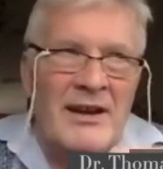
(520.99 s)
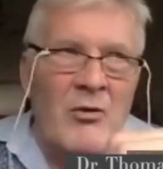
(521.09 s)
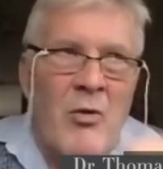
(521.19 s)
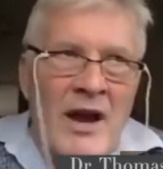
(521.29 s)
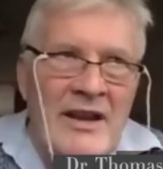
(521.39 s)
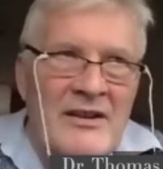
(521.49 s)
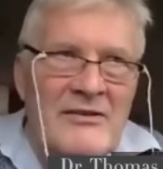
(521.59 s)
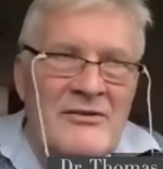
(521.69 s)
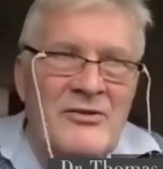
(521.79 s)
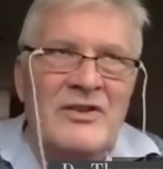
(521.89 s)

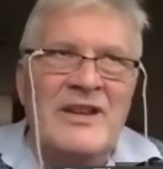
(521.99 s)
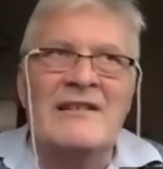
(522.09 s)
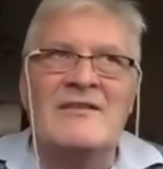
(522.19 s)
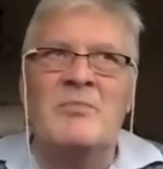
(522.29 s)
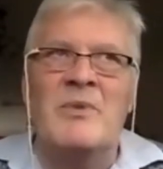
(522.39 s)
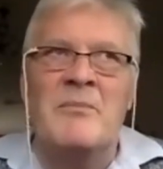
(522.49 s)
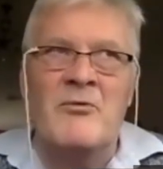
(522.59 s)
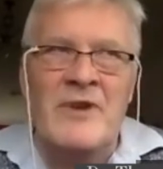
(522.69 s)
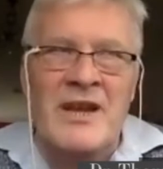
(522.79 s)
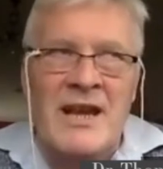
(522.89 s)
acquire new skills,
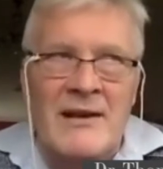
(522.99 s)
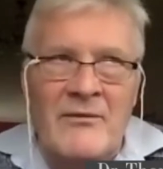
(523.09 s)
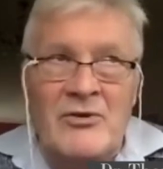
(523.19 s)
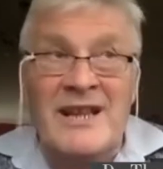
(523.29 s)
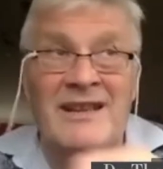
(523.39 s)
people recover,